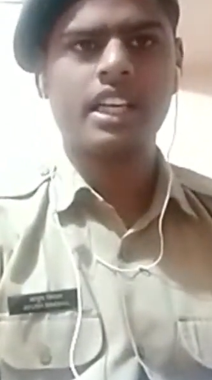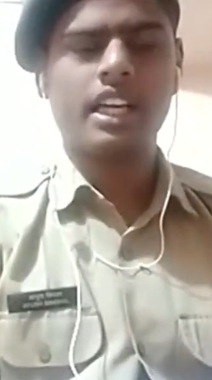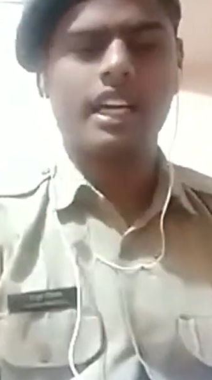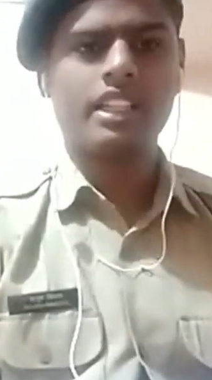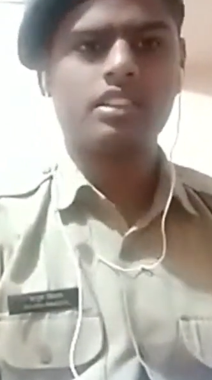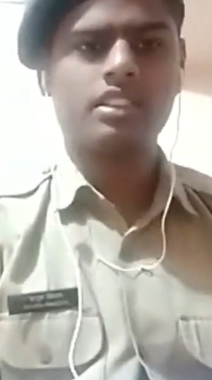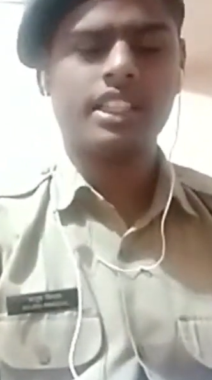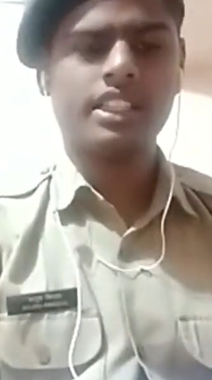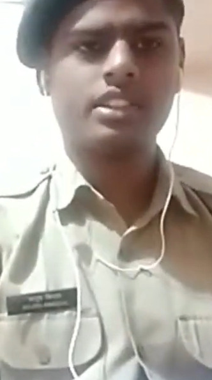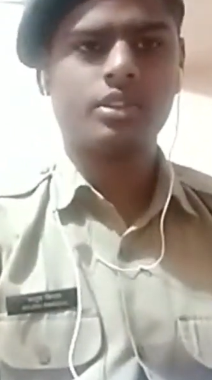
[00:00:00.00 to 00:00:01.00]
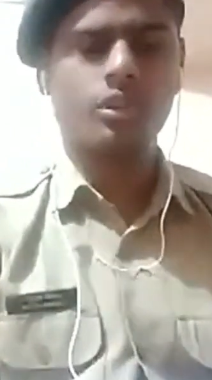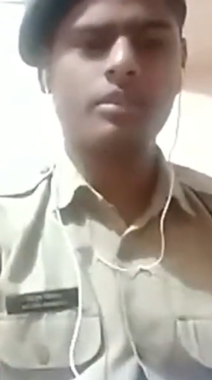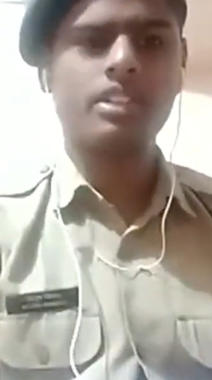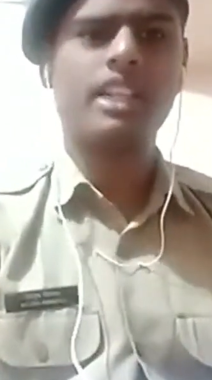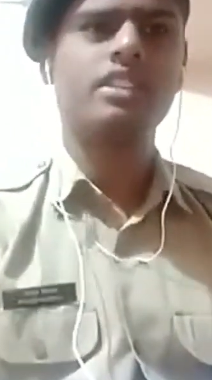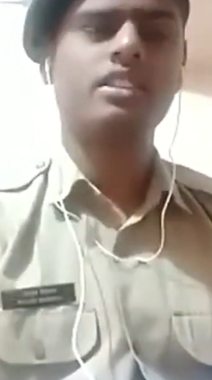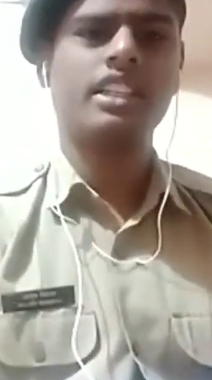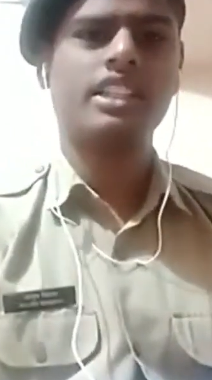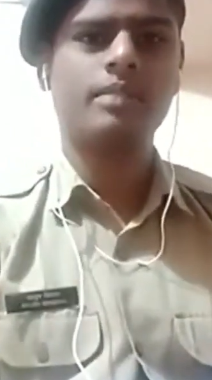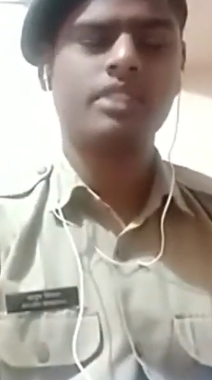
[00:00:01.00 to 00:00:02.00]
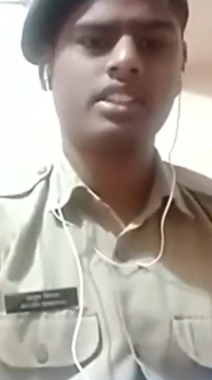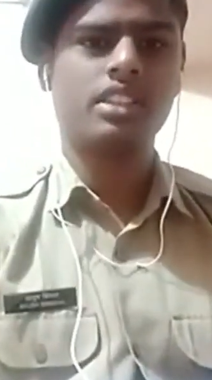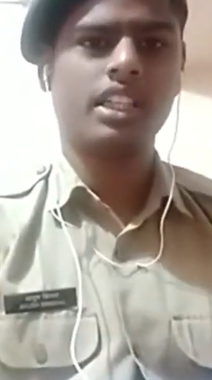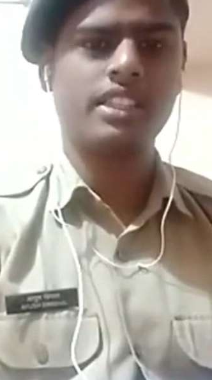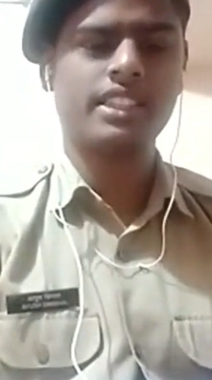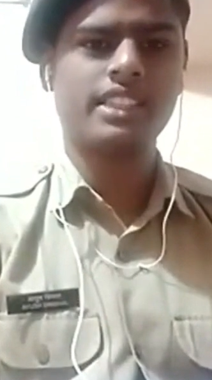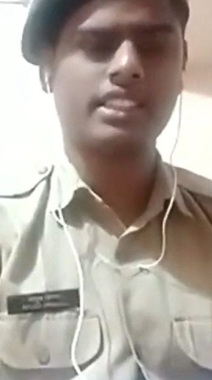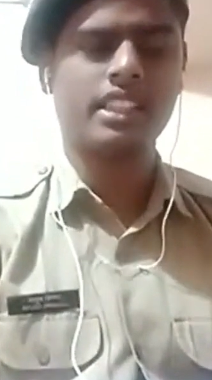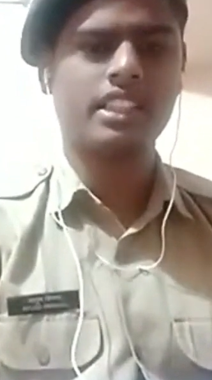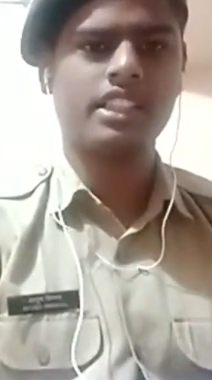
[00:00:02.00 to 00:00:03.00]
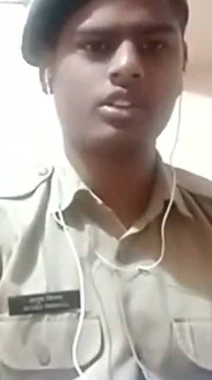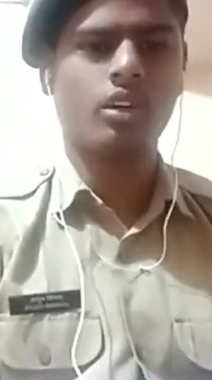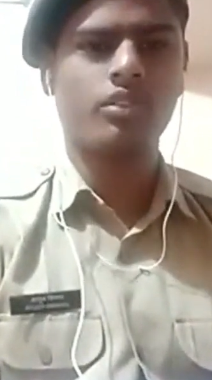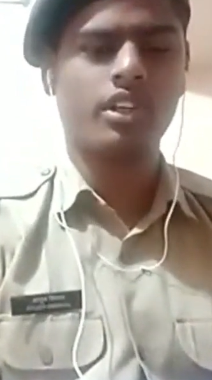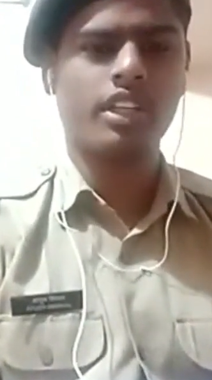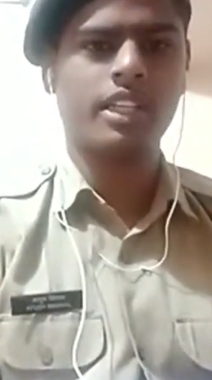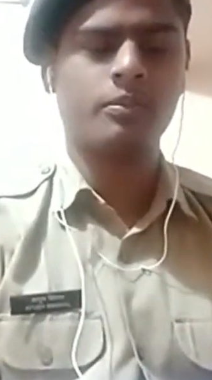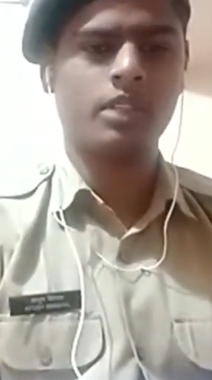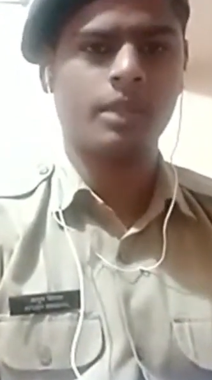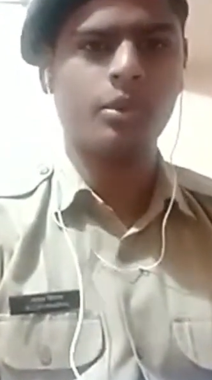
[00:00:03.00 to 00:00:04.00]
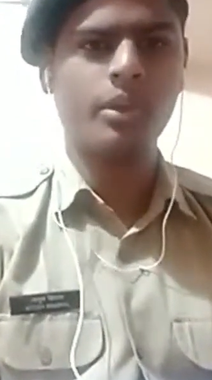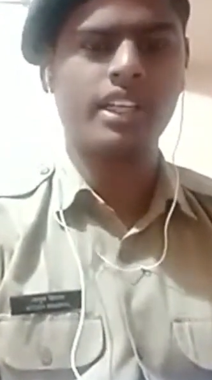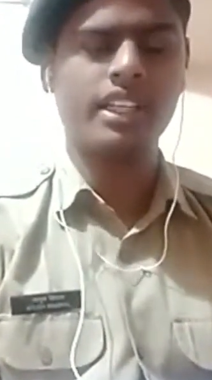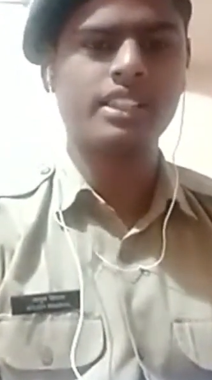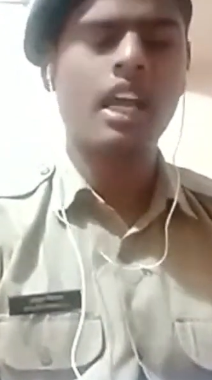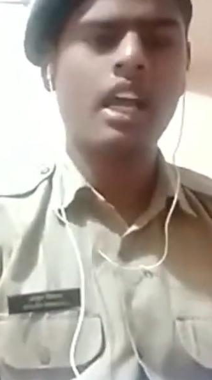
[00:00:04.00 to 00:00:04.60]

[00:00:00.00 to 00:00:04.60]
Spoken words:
and they told me that they attempted 36 SRTs or 48 WATs,